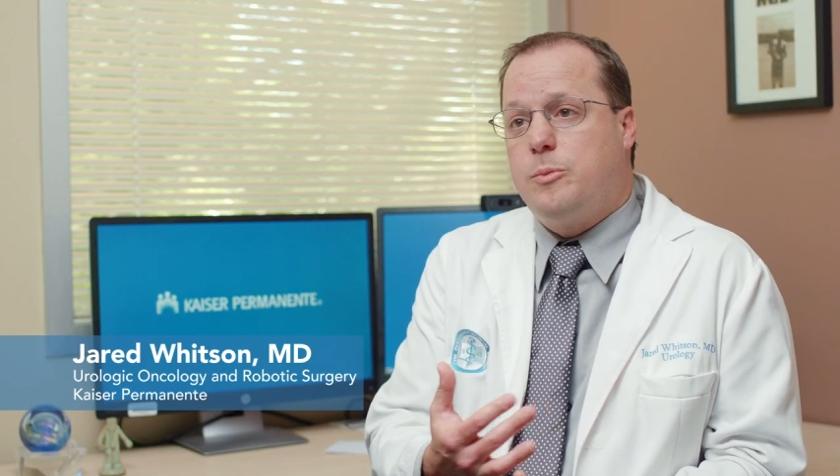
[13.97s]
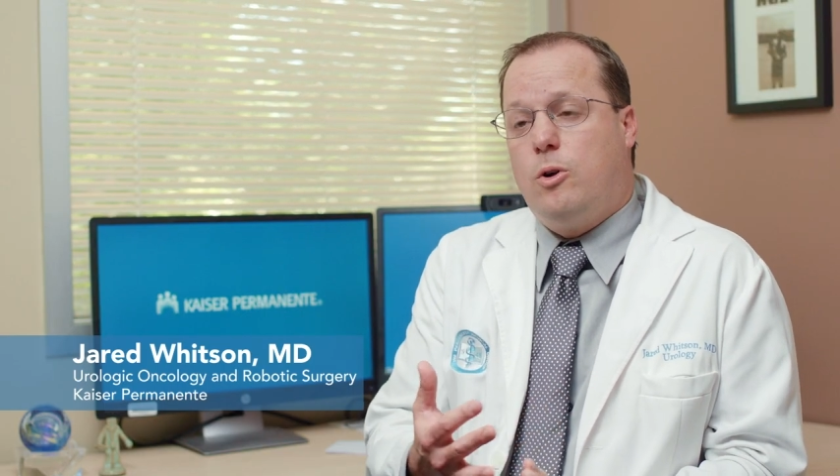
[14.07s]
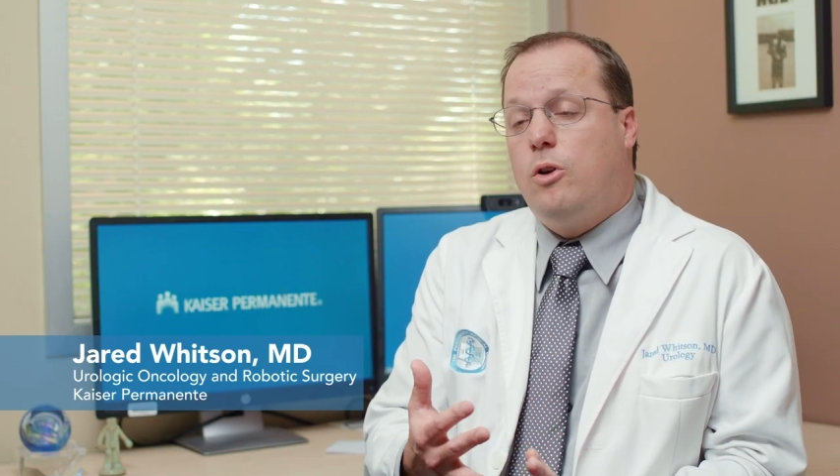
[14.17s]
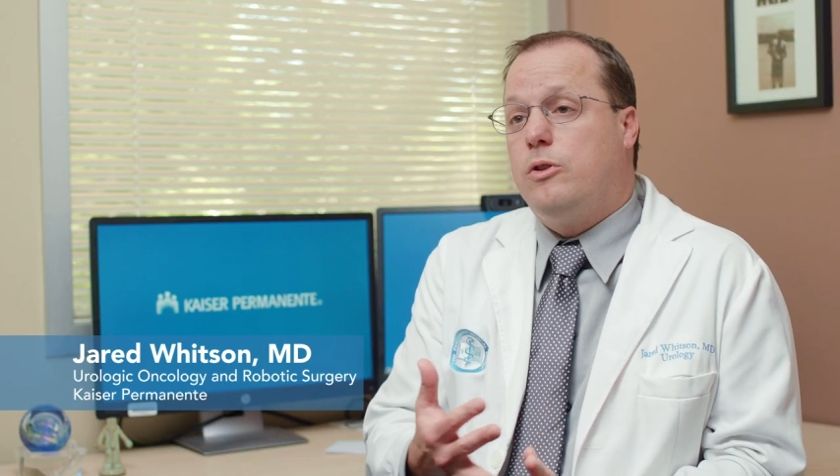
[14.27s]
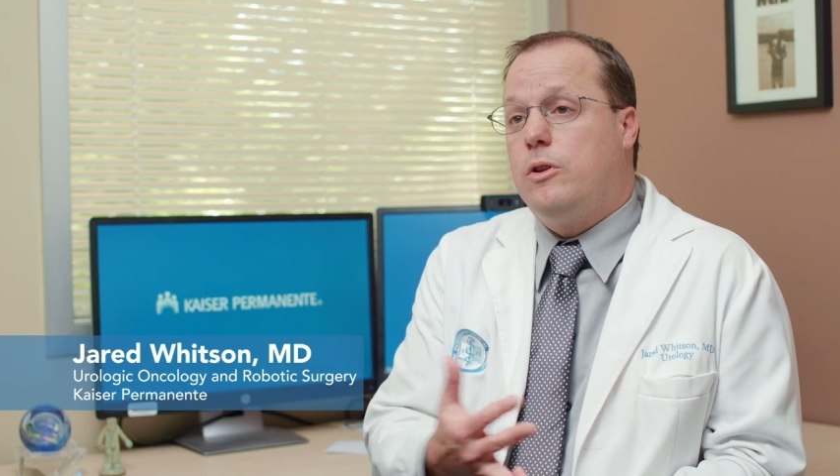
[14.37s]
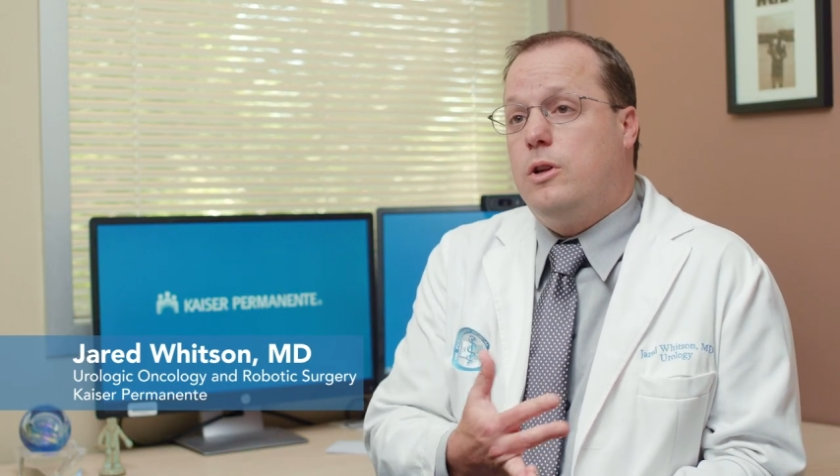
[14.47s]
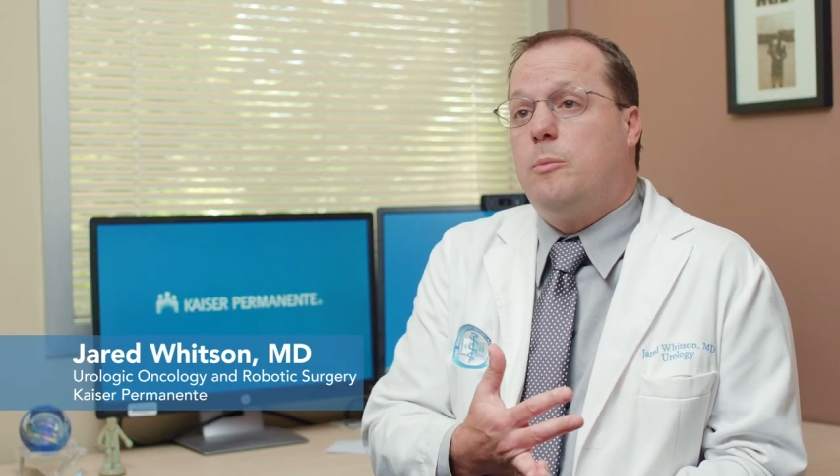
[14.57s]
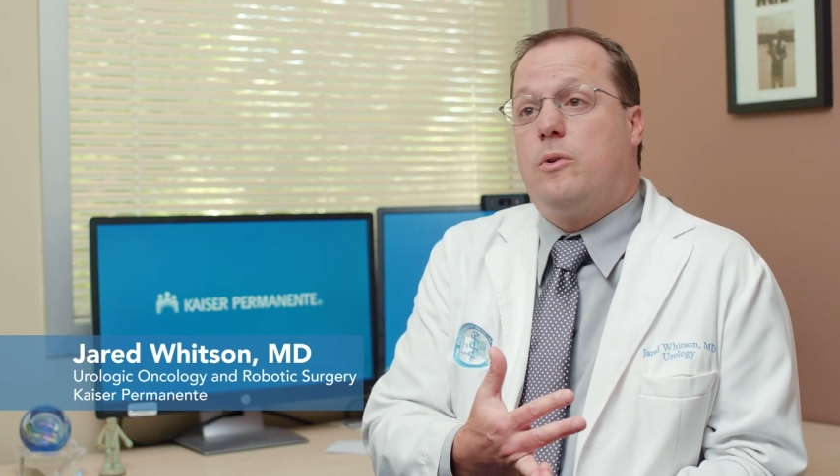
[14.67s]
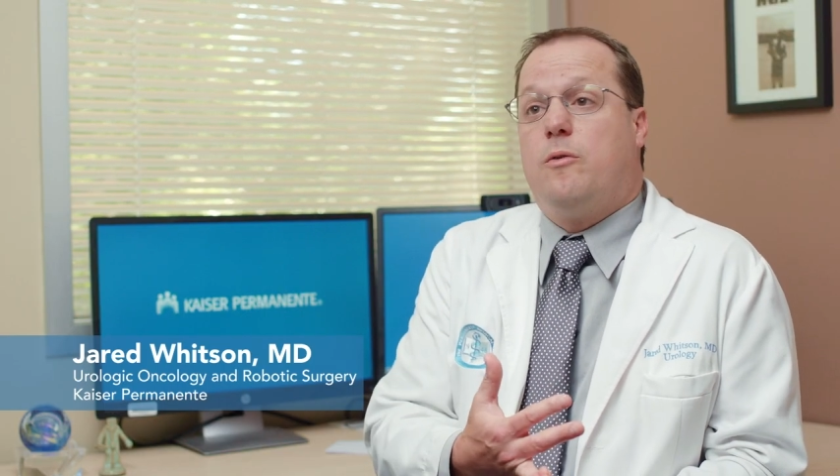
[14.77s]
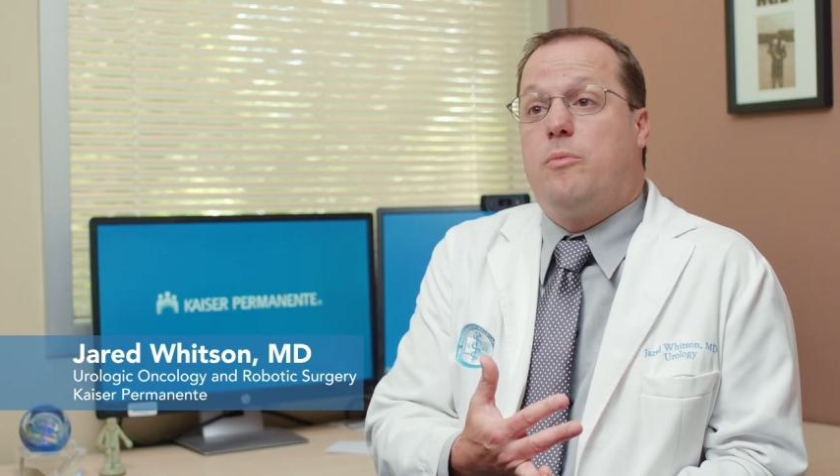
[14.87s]
but also the
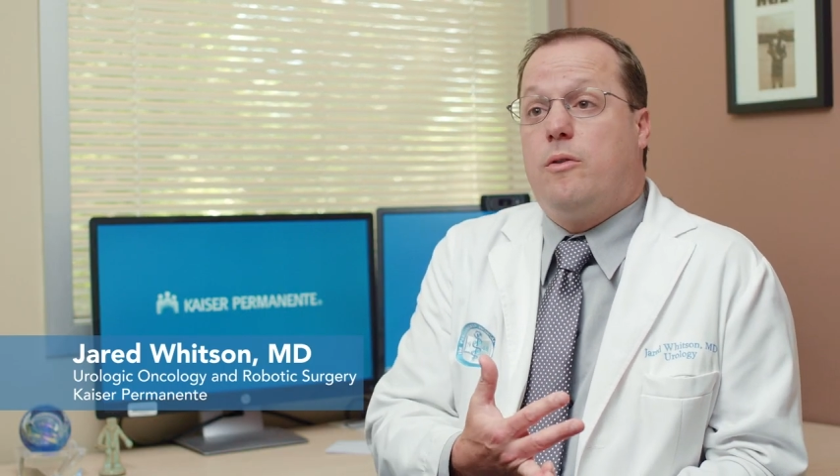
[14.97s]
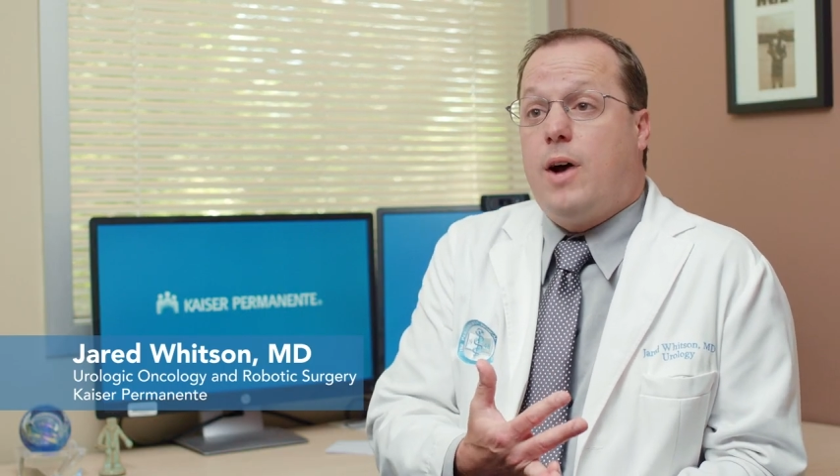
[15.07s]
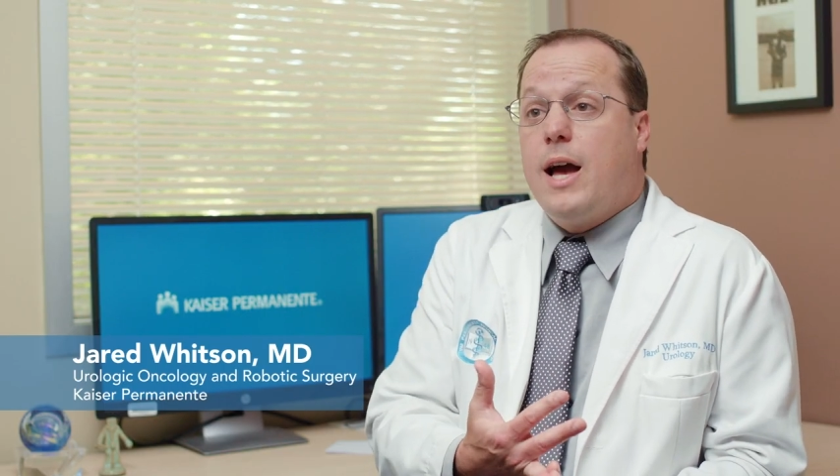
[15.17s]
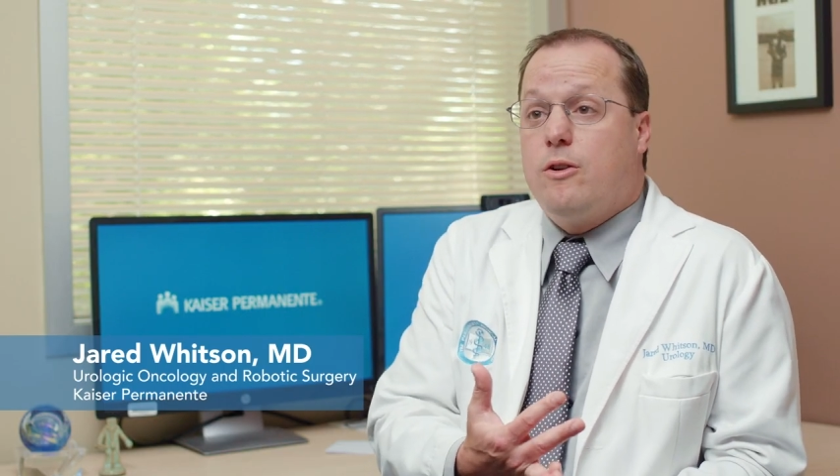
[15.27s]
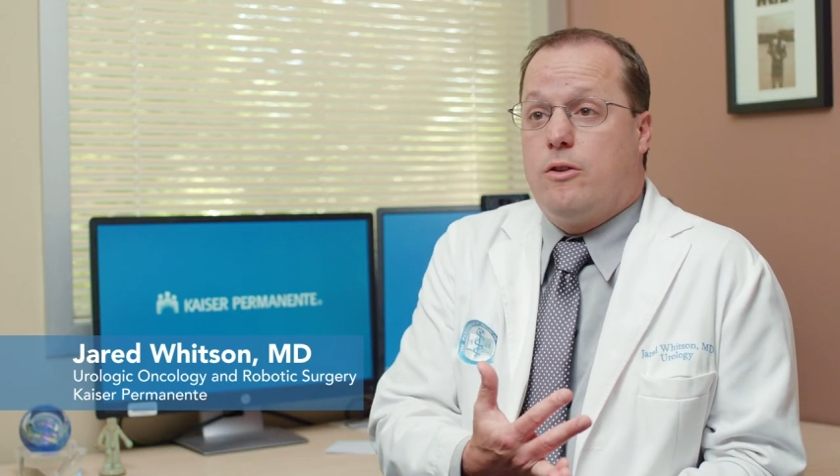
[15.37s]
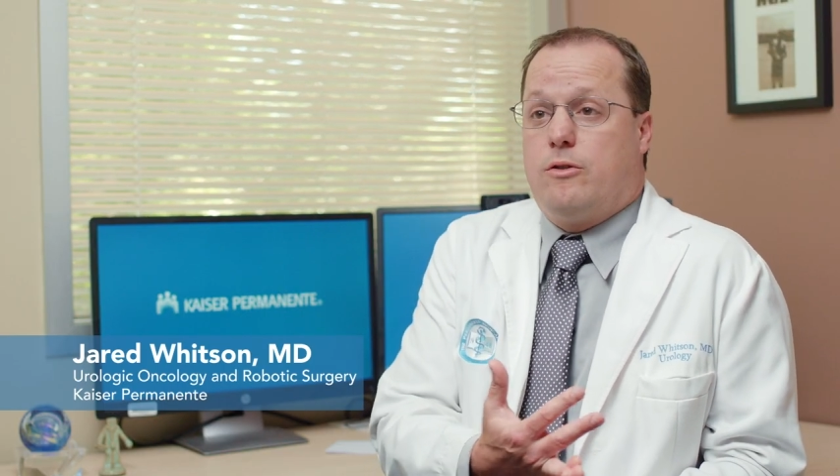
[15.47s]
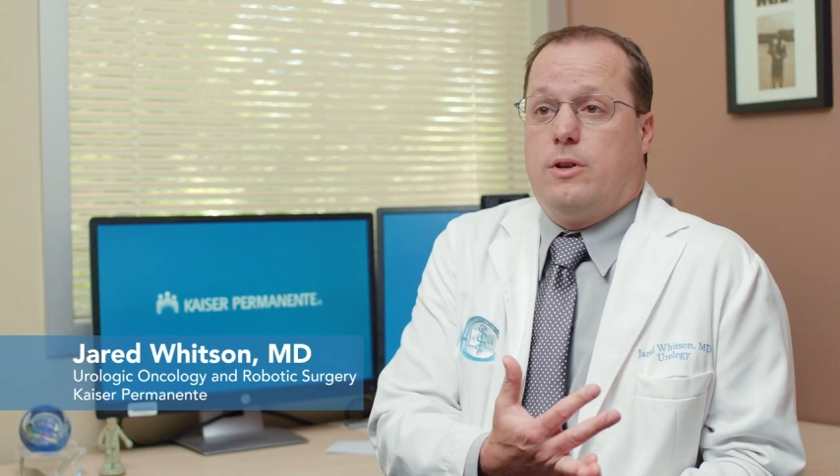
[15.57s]
number of providers